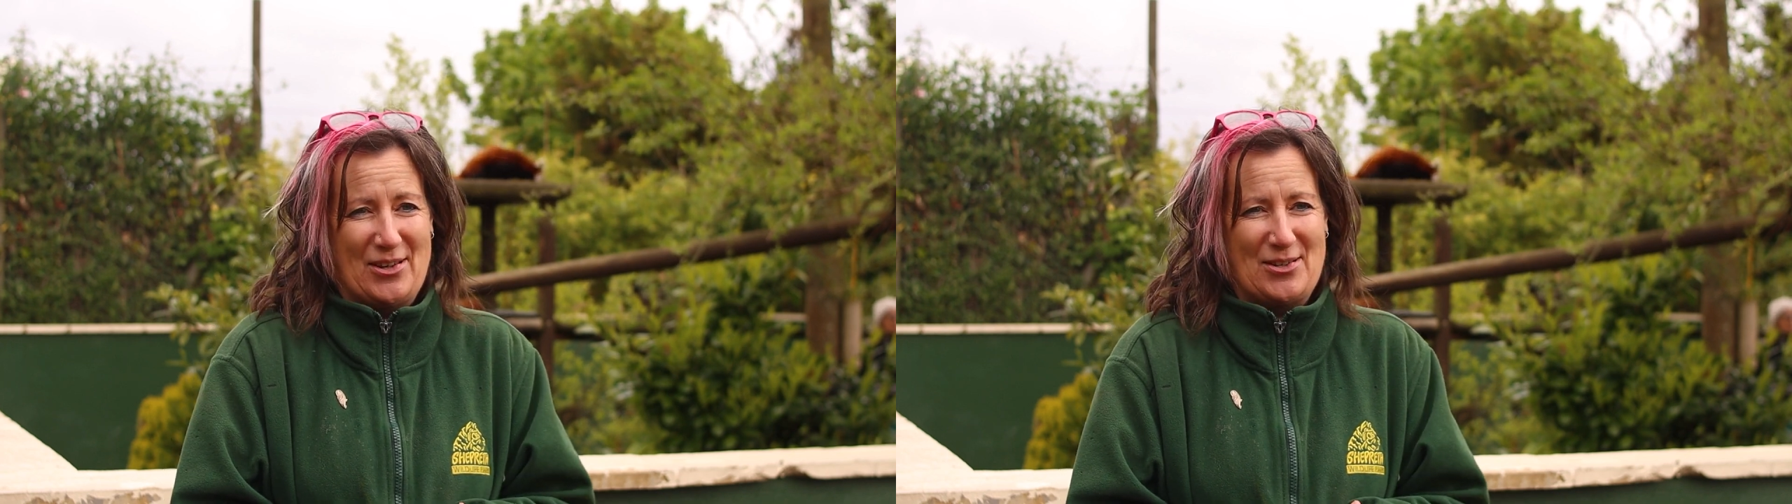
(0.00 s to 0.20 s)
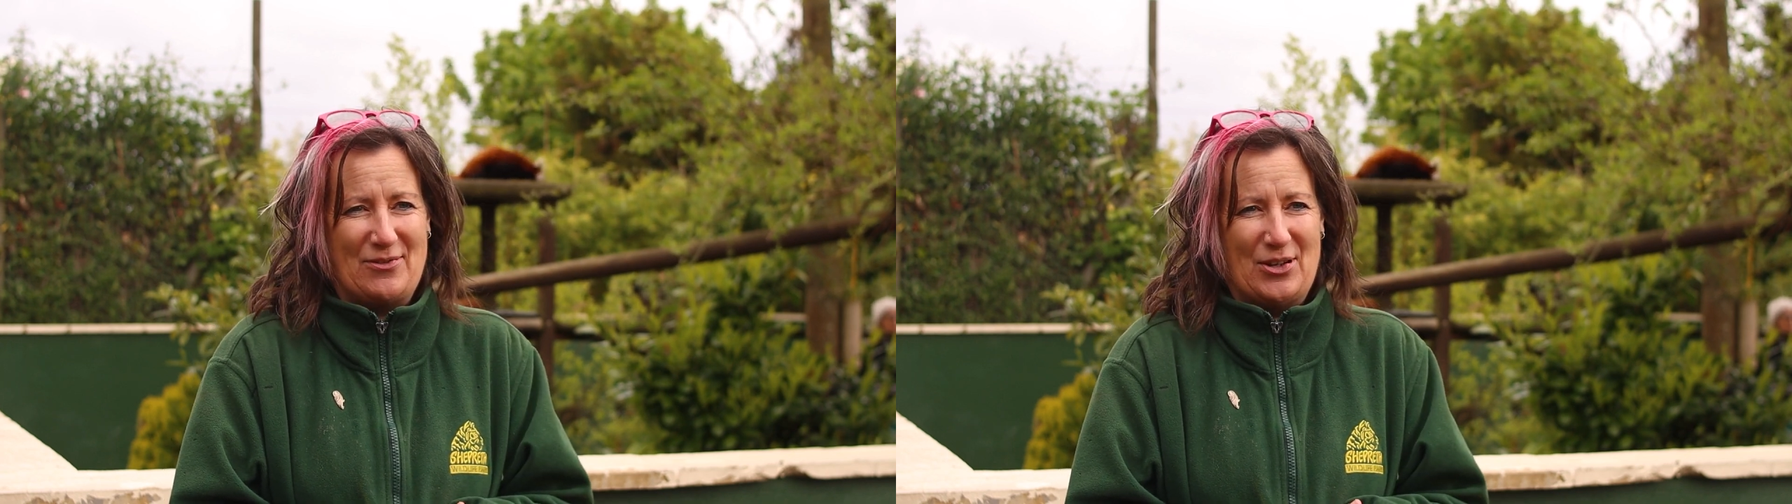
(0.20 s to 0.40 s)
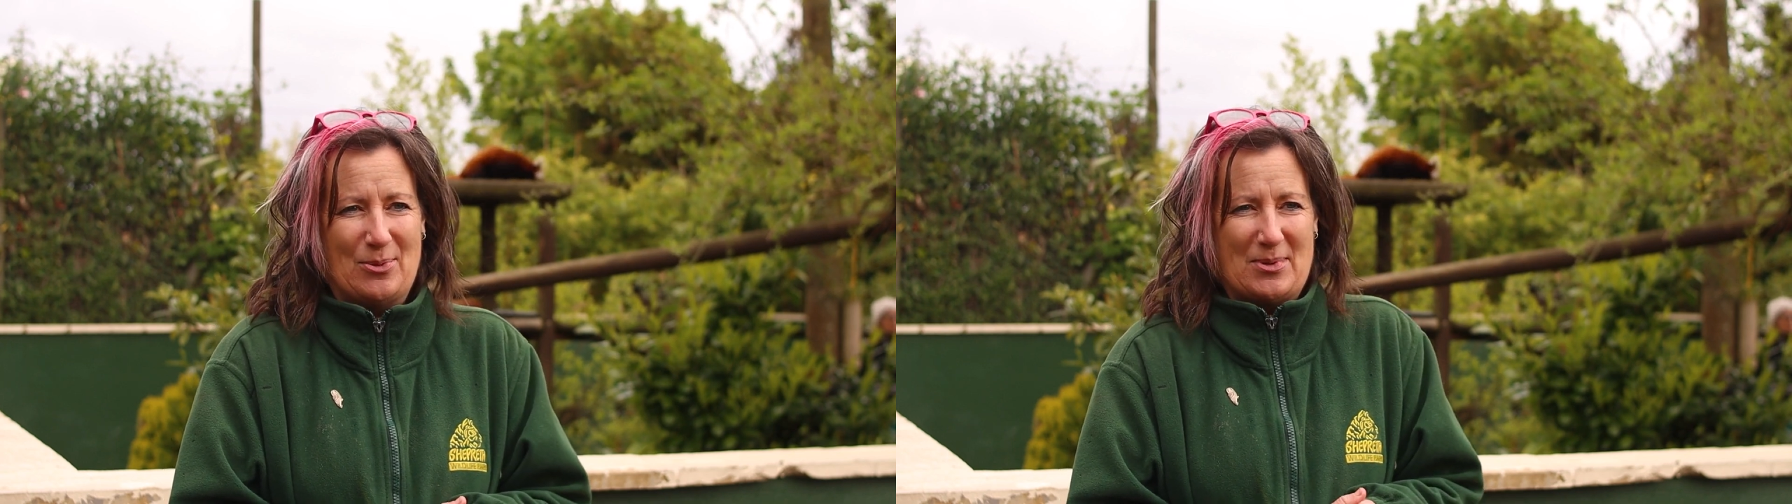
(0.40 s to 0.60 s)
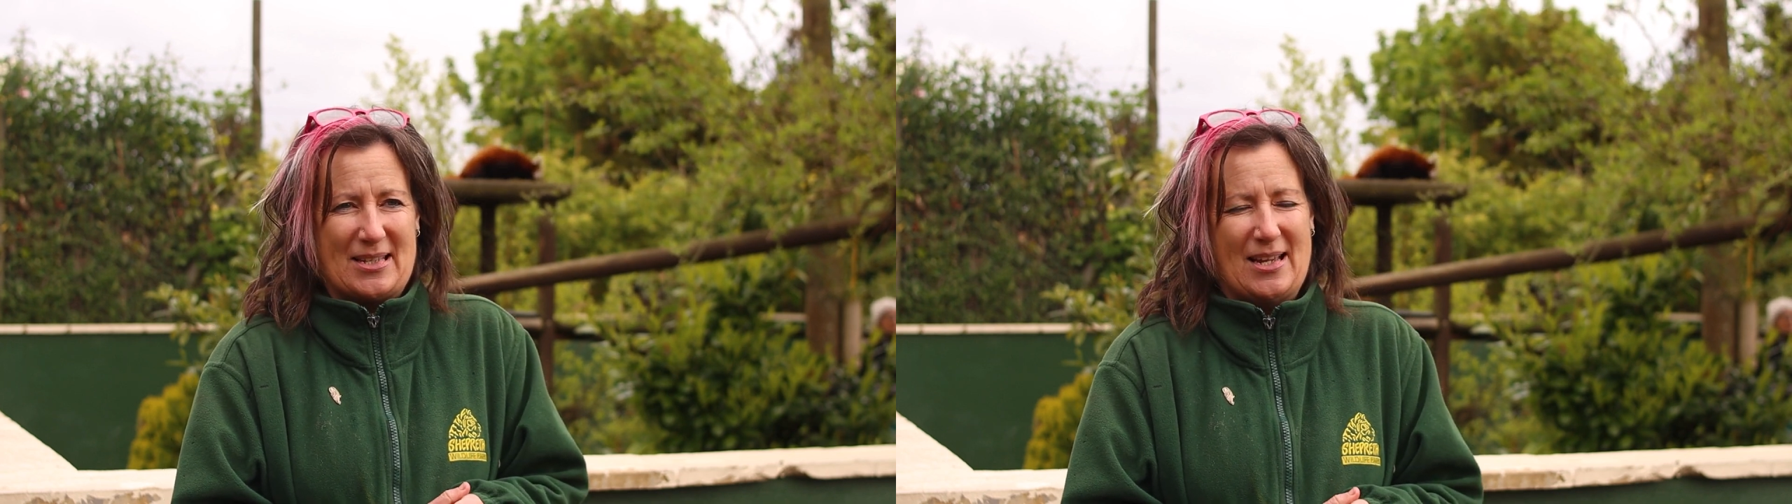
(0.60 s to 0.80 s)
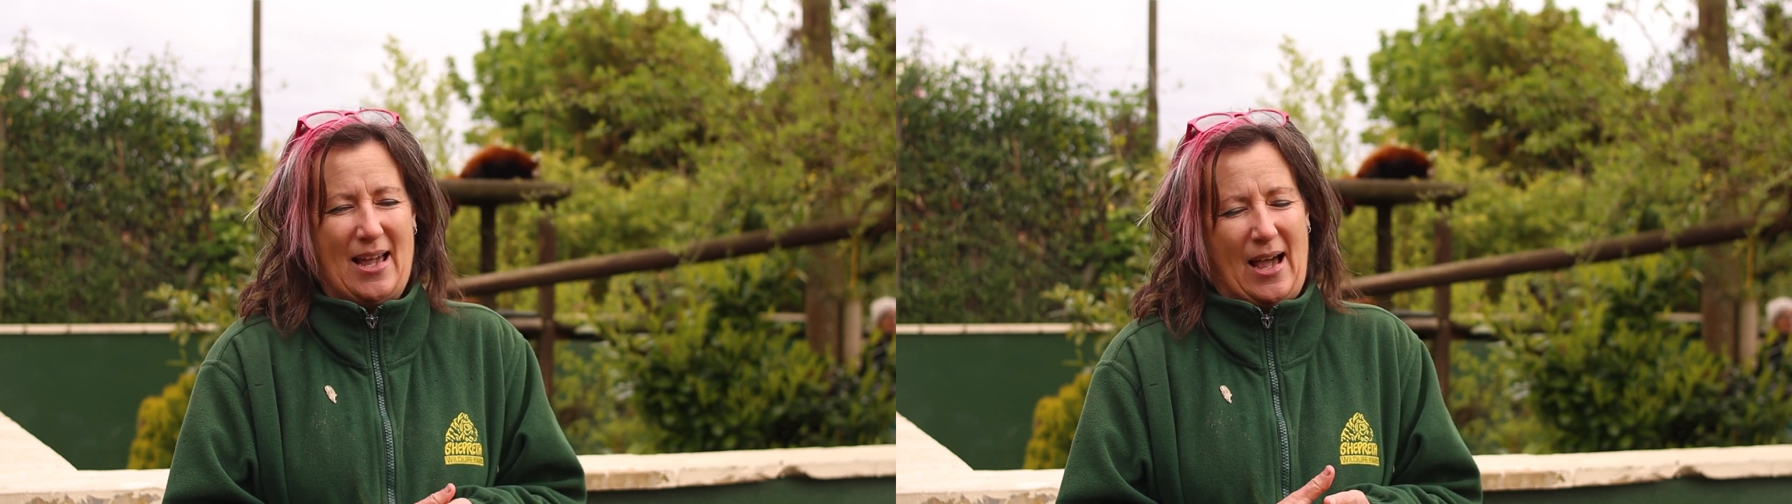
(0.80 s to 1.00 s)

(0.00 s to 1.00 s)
those films,